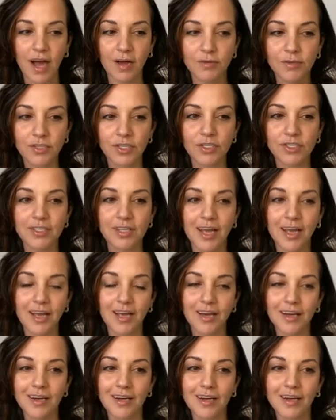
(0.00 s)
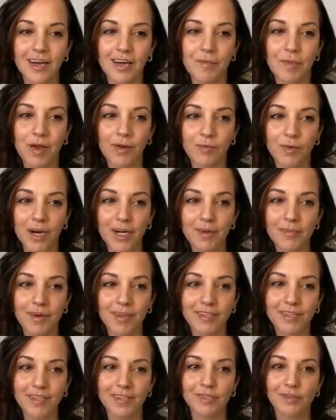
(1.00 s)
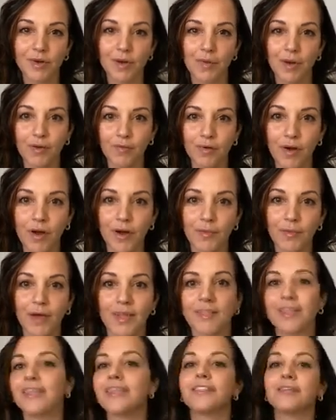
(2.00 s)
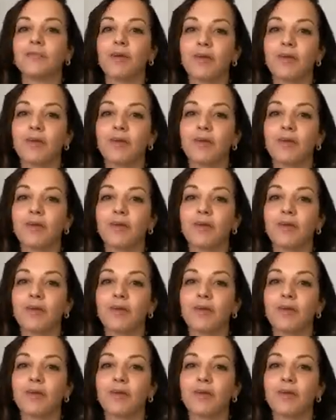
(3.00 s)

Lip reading: was just like, am I right about this or am I wrong about this?